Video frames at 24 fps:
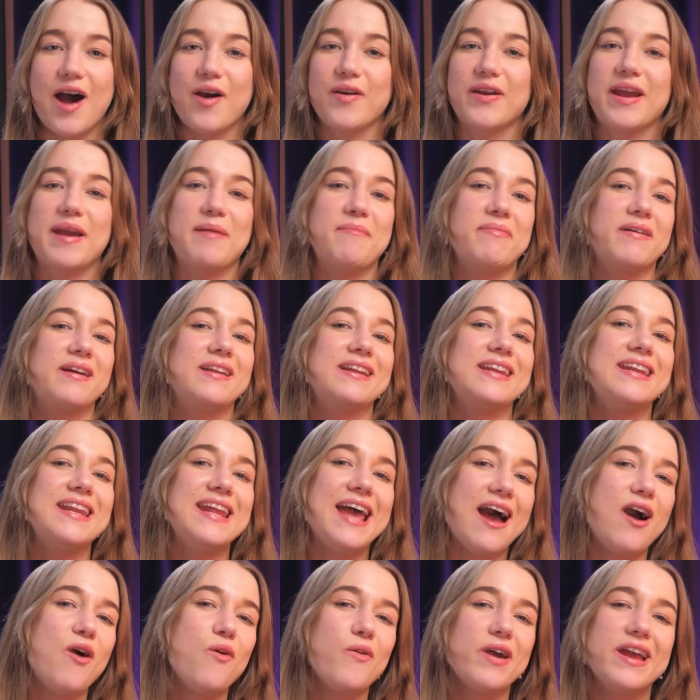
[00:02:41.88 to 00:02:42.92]
Okay, but
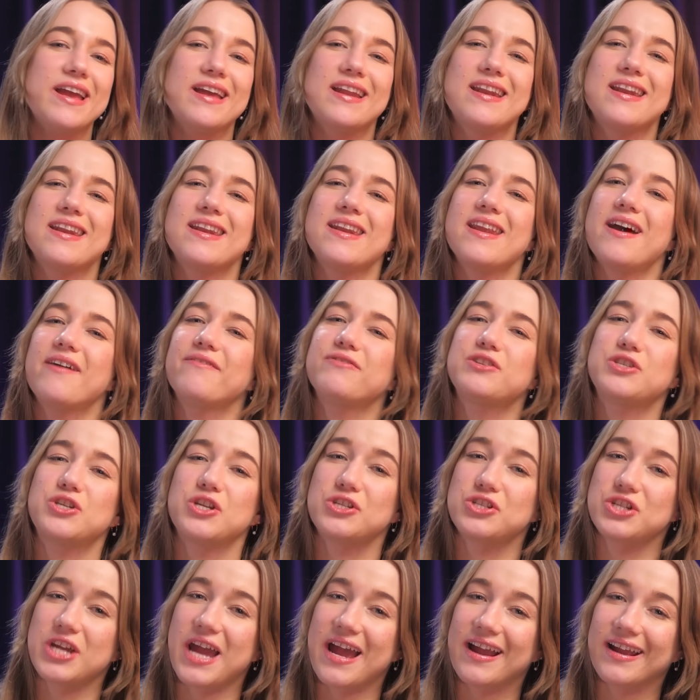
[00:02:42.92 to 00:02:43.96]
now enough
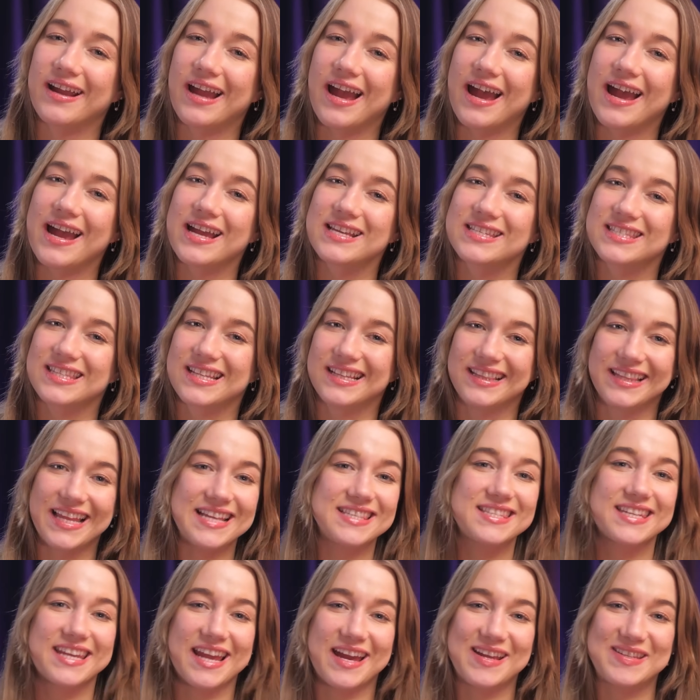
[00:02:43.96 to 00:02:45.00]
chit chat guys,
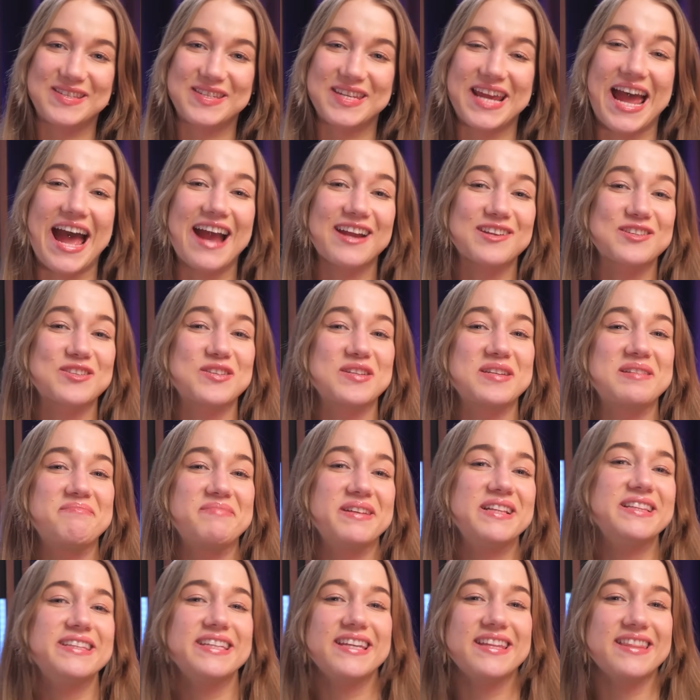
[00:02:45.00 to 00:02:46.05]
let's get to actually
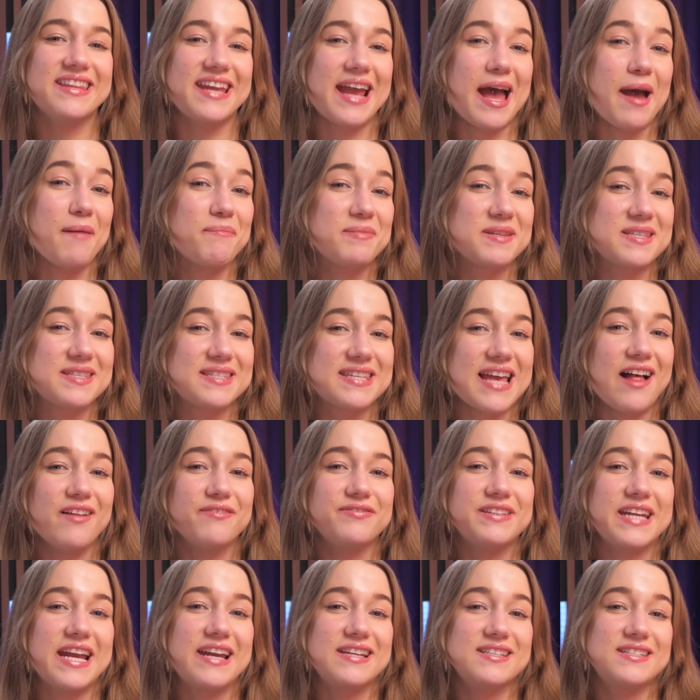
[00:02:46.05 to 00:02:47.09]
building the app
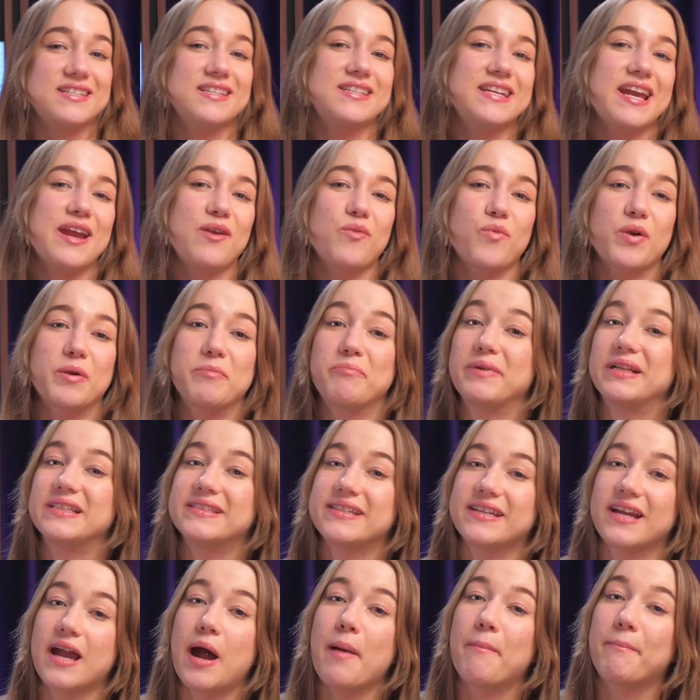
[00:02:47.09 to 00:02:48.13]
itself and today we're
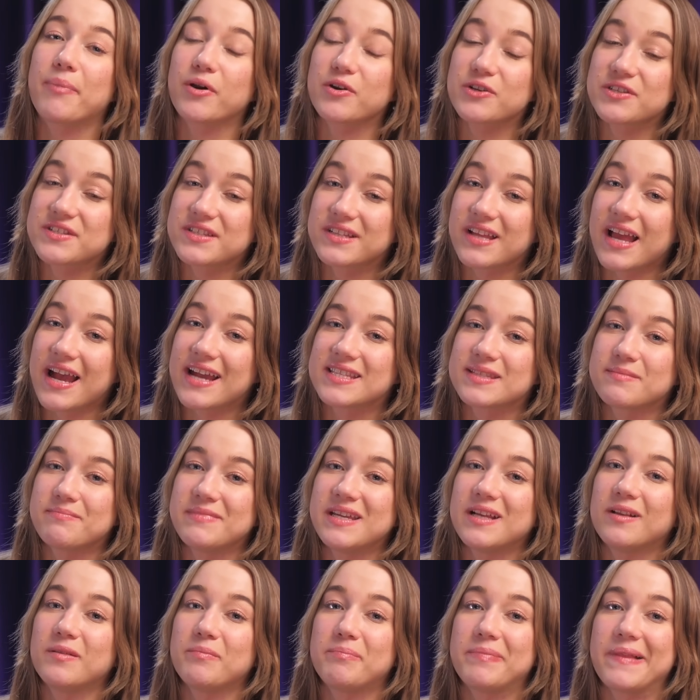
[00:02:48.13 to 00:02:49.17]
building a personalized
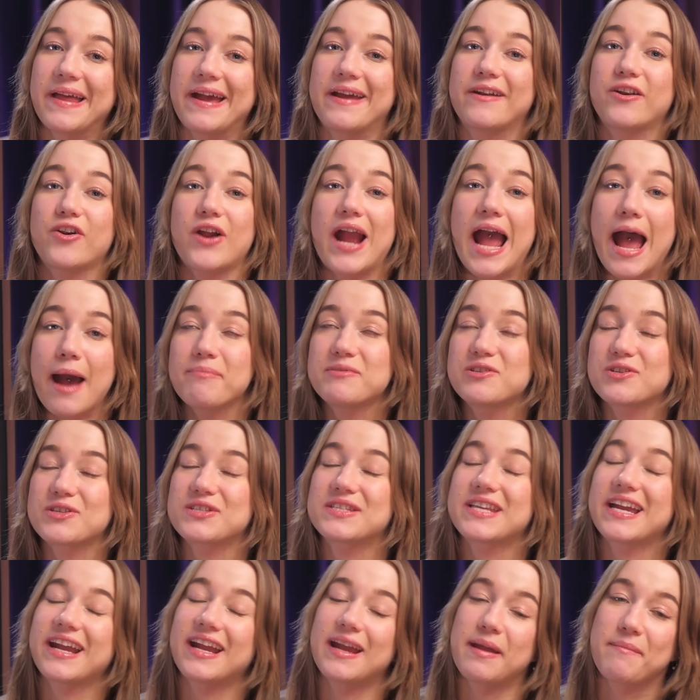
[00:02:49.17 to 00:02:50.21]
meal planner app
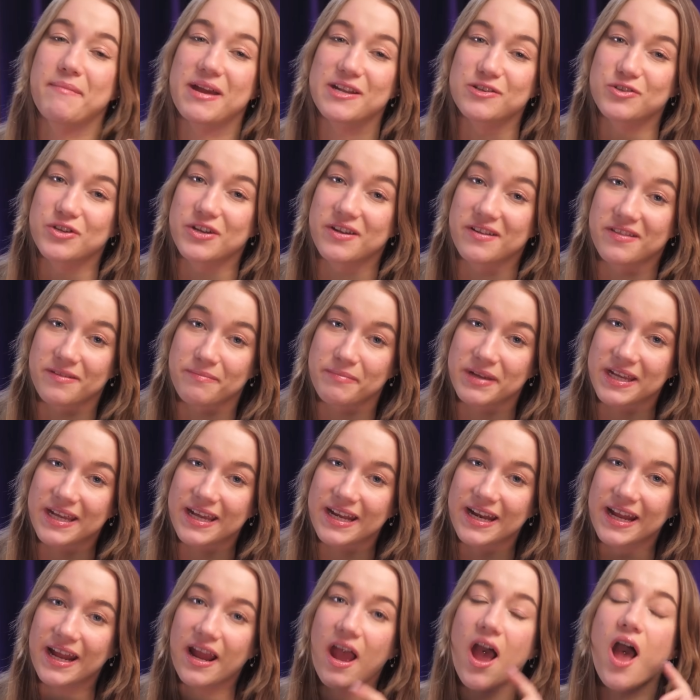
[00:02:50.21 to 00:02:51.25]
just like I mentioned in the
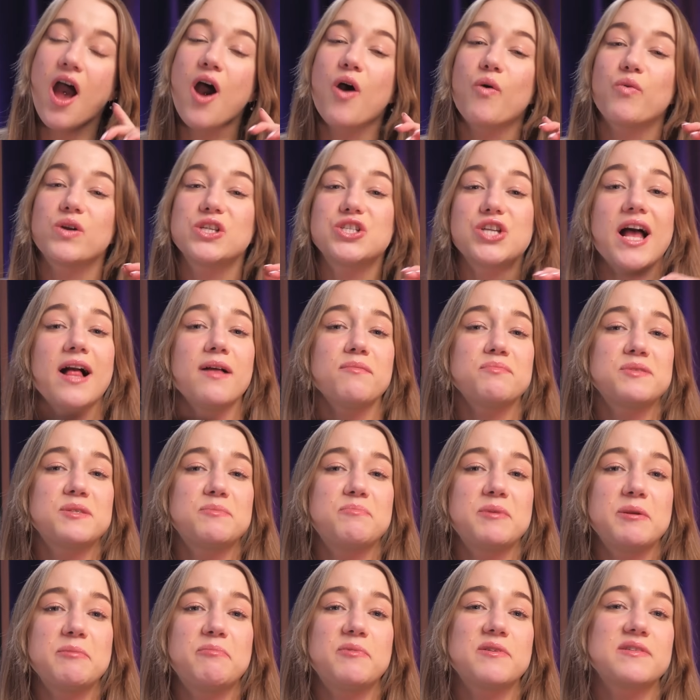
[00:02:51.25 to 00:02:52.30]
beginning, which helps
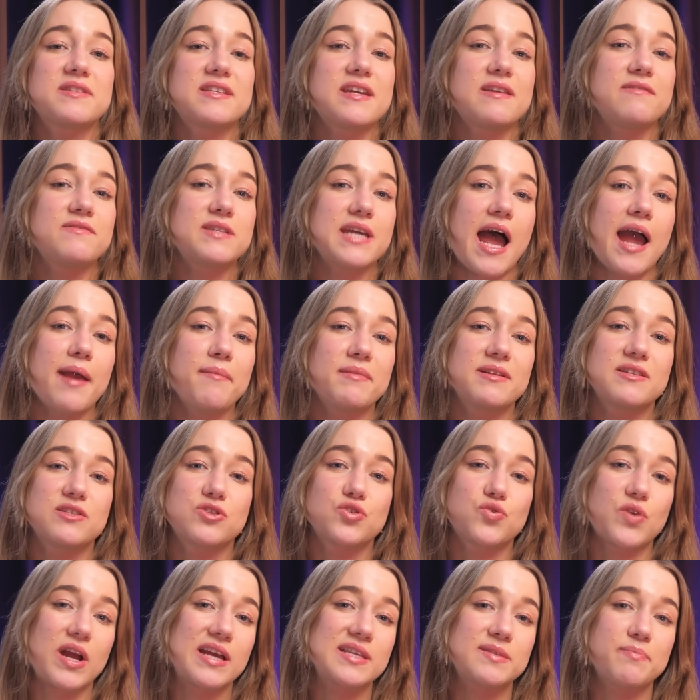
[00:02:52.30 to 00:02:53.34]
people save time and
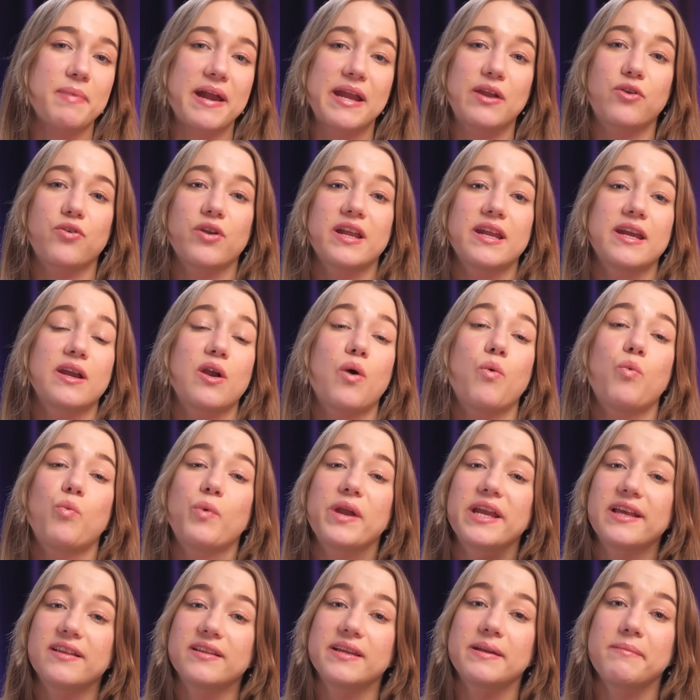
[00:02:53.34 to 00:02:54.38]
stress by creating a
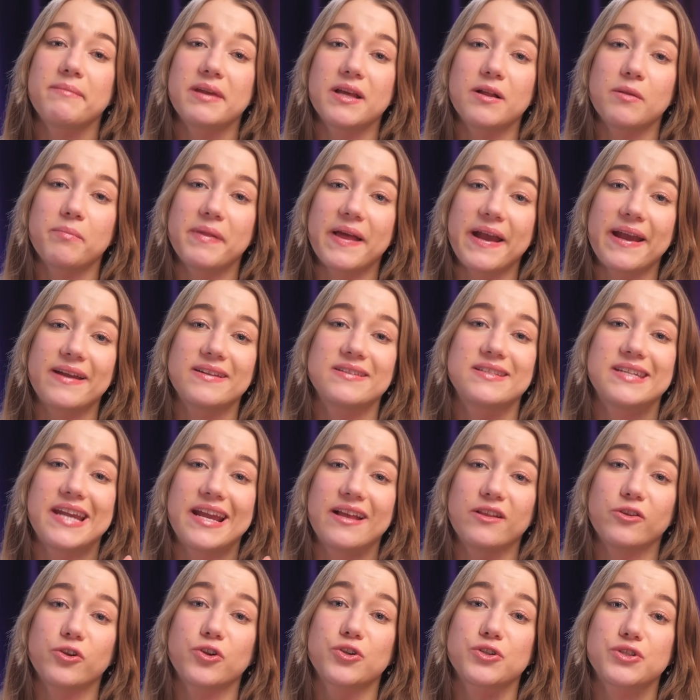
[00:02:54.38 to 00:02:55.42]
weekly meal plan
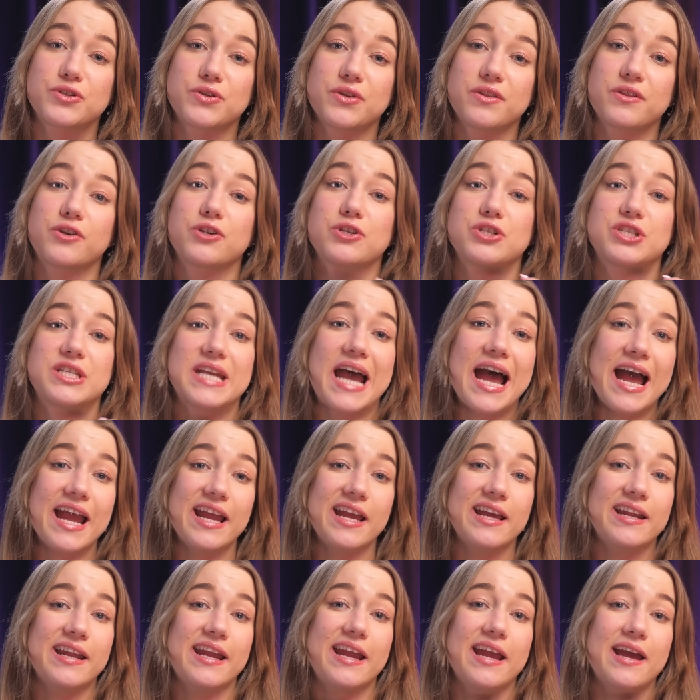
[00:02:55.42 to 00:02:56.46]
tailored to their
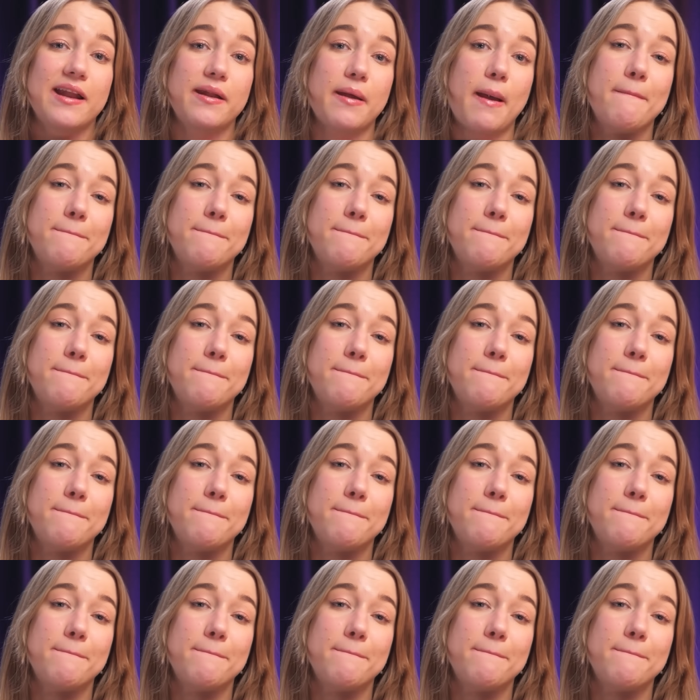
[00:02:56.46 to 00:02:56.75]
diet and